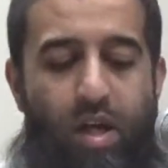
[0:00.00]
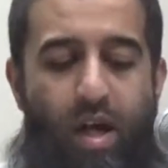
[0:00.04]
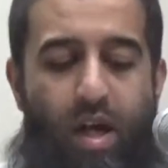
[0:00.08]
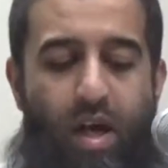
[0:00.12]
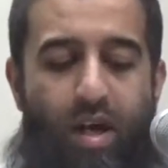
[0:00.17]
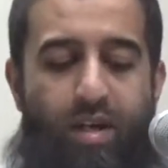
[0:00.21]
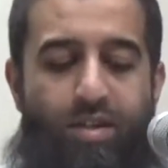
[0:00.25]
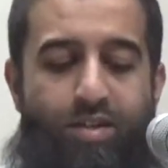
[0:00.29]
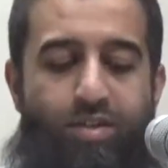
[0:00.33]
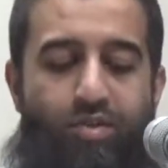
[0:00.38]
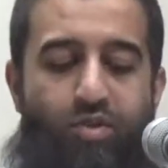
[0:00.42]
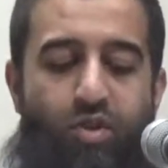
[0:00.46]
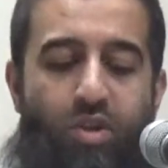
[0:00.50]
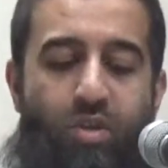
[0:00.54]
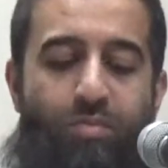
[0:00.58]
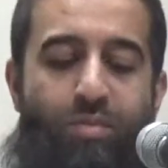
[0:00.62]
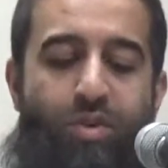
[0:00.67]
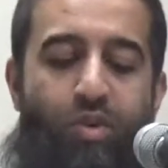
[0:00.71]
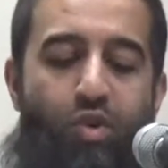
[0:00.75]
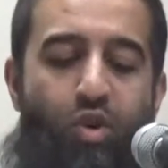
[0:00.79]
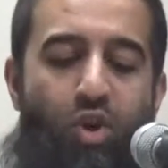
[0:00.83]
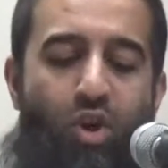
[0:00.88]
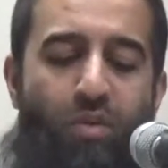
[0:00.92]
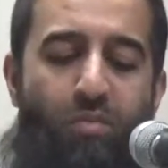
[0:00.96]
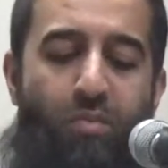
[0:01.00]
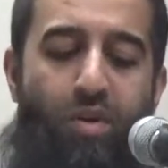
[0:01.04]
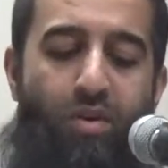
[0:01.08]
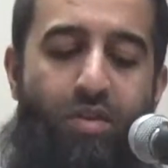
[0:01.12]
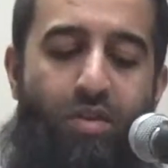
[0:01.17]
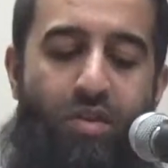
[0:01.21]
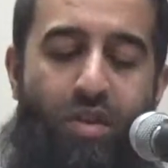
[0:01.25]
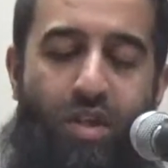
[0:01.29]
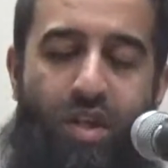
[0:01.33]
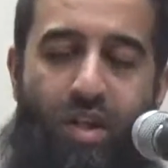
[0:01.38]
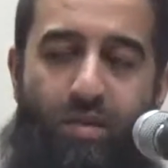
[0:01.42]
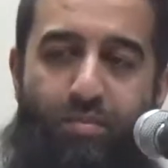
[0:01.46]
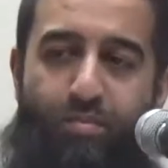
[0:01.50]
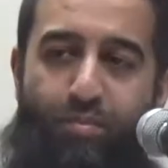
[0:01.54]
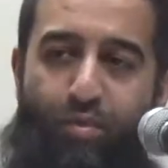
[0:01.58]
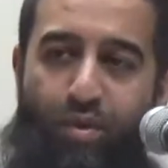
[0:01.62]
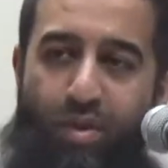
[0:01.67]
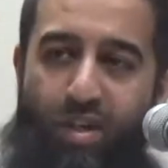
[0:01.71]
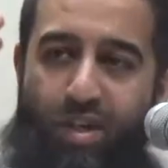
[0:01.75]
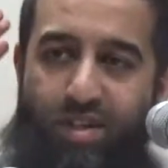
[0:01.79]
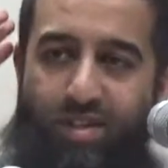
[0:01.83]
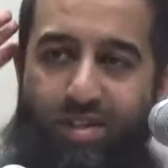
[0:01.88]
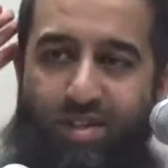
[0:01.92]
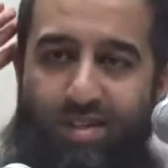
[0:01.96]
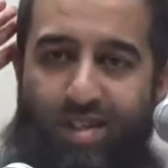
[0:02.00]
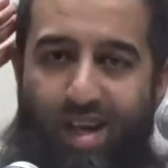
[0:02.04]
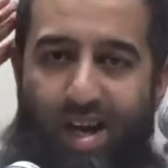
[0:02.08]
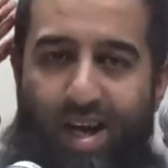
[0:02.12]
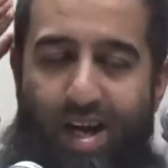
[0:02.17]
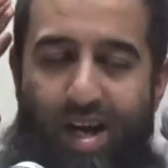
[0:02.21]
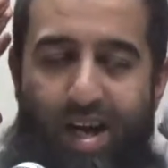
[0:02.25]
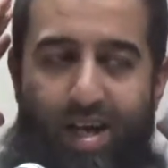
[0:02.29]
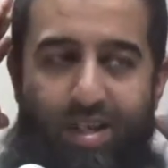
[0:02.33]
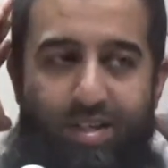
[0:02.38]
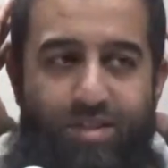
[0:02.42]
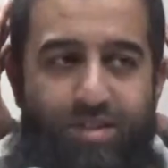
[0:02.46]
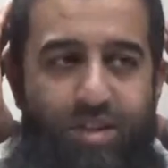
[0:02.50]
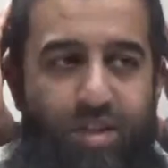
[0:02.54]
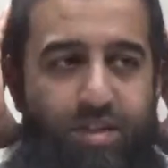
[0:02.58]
And so Ibn Umar, he put his hands